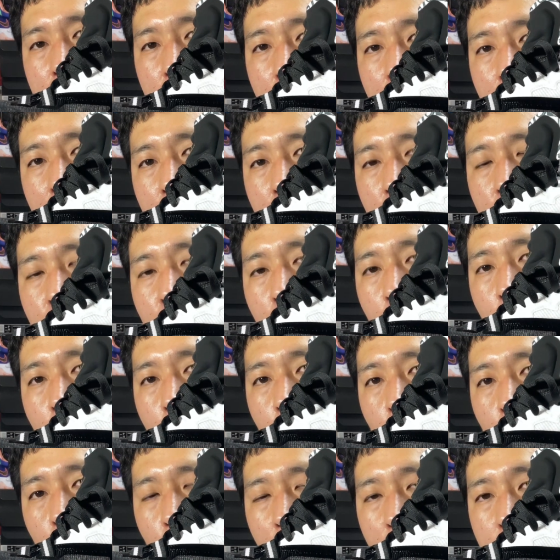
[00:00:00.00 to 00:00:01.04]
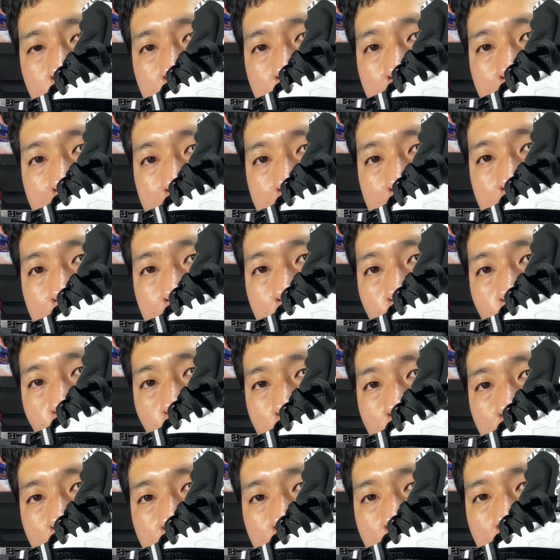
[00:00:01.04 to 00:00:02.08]
and the foam works nicely
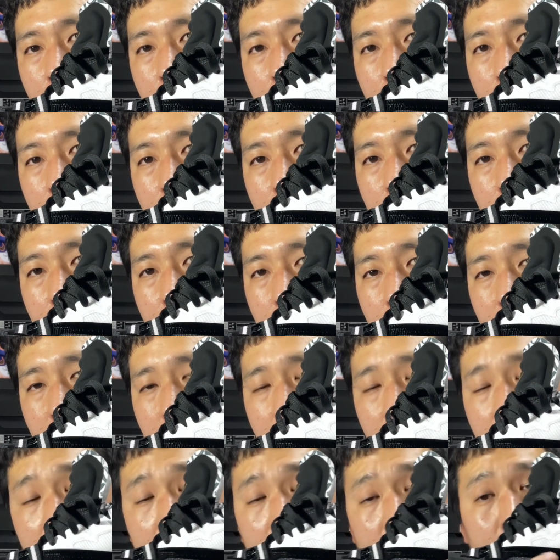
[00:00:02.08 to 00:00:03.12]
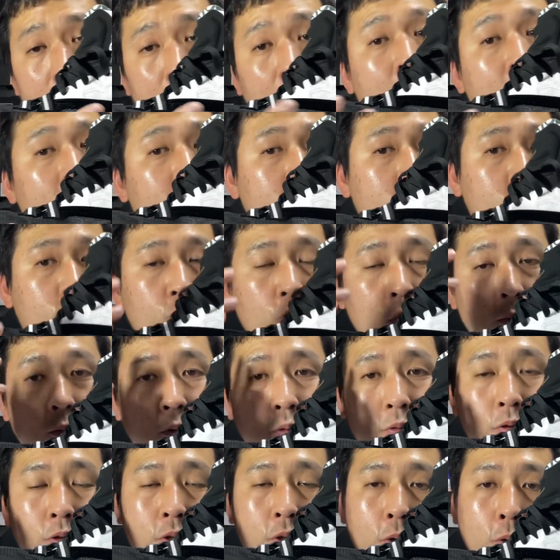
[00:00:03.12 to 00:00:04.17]
with the air
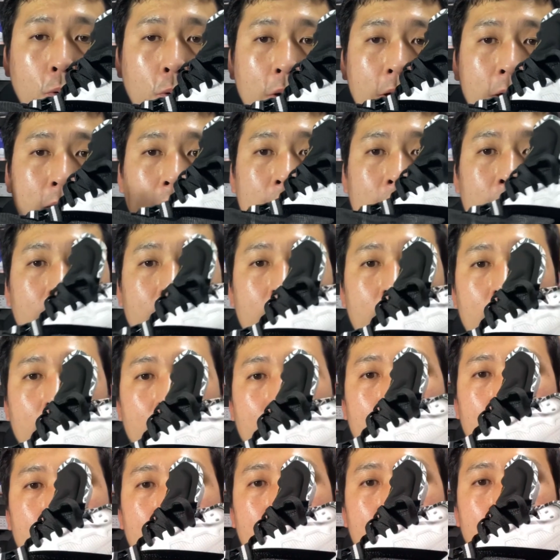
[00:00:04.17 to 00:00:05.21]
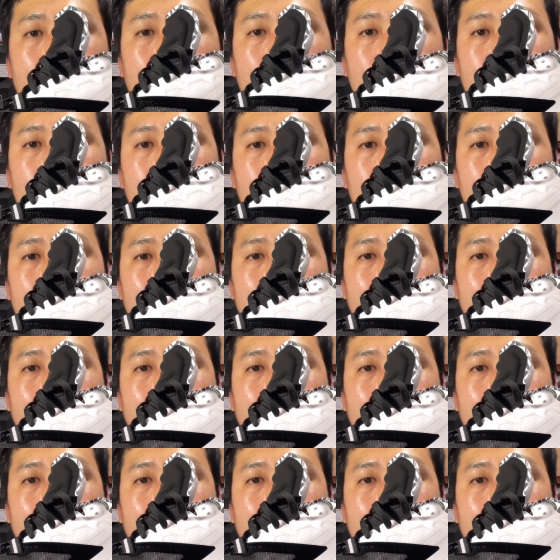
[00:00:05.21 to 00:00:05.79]
strobel, so it gives you that